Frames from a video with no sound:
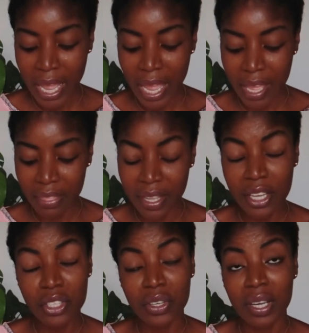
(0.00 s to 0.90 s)
And
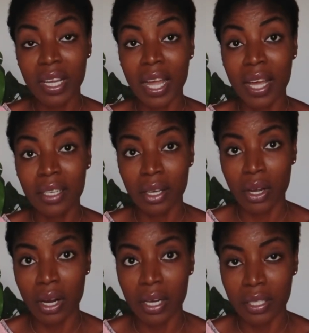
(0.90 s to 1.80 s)
then your Ghana
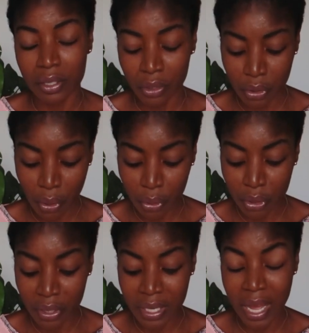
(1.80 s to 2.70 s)
card, so
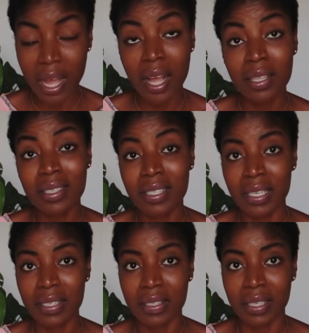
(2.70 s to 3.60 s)
your
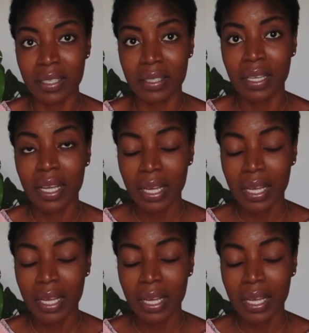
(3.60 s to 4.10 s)
non-citizen